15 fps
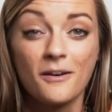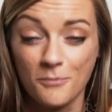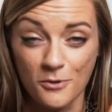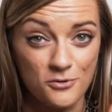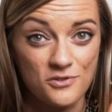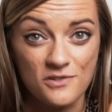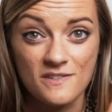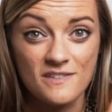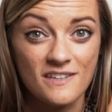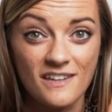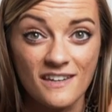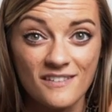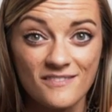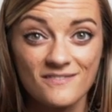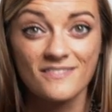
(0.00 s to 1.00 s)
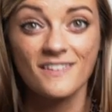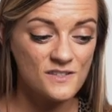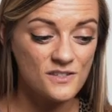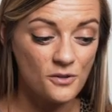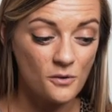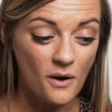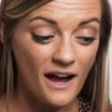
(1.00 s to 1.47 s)
emergency.
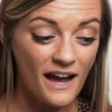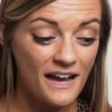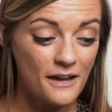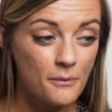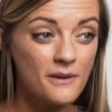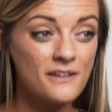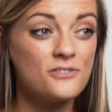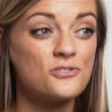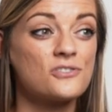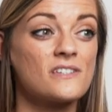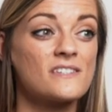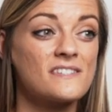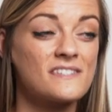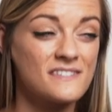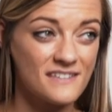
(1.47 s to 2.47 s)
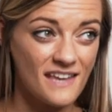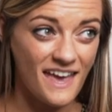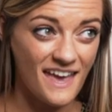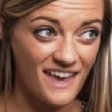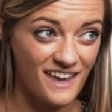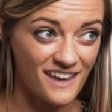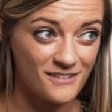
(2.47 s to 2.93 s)
So I would just
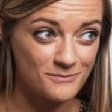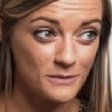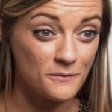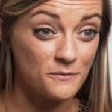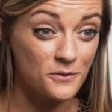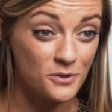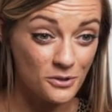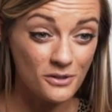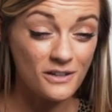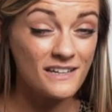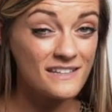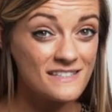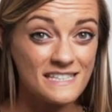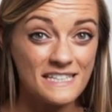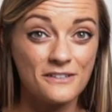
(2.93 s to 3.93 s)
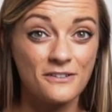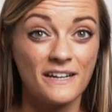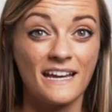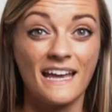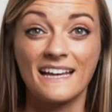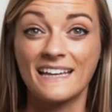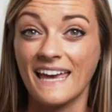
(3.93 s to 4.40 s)
say, if you're
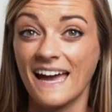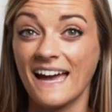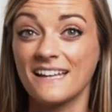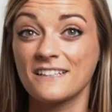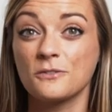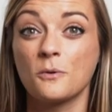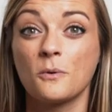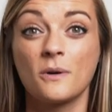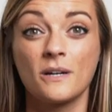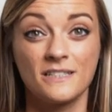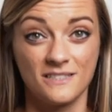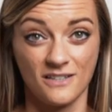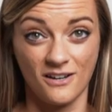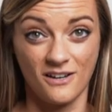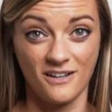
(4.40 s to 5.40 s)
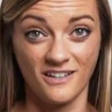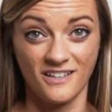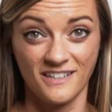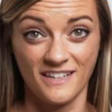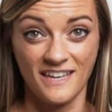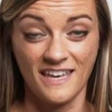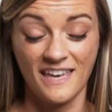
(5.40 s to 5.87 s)
considering a cat or a
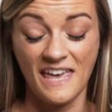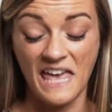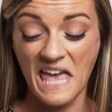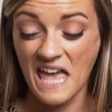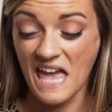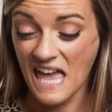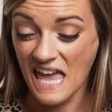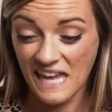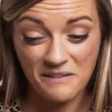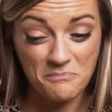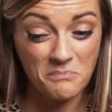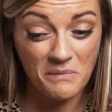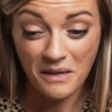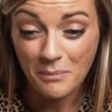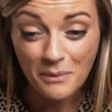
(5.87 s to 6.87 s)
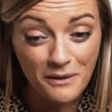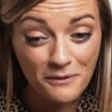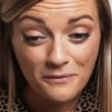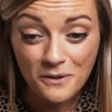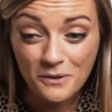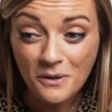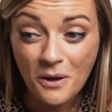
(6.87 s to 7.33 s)
dog, and maybe
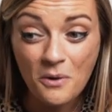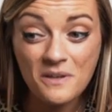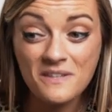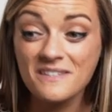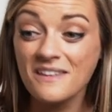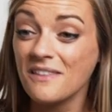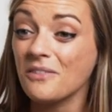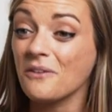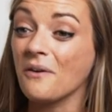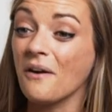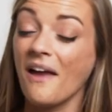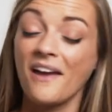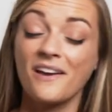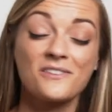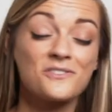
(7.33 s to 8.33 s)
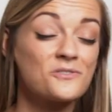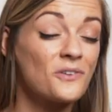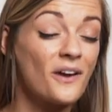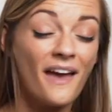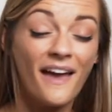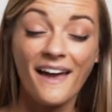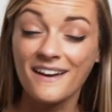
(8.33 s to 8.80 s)
if you notice that they're
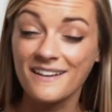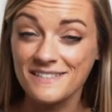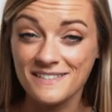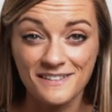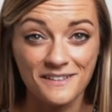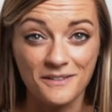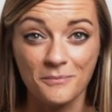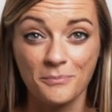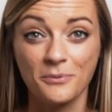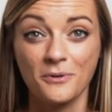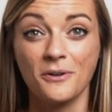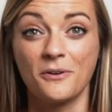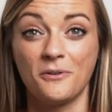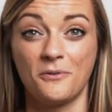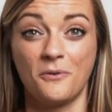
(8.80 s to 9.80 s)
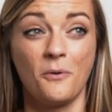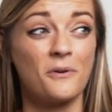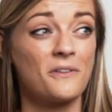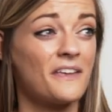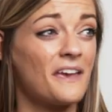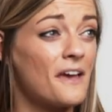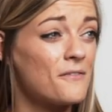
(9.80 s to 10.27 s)
extra accident prone
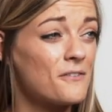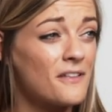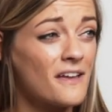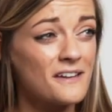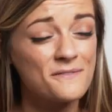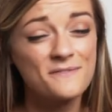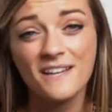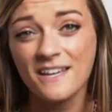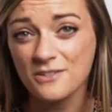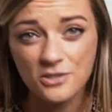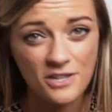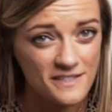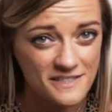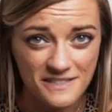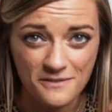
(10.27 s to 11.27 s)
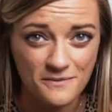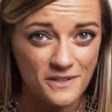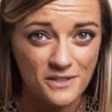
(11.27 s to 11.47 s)
or they have a lot of digestive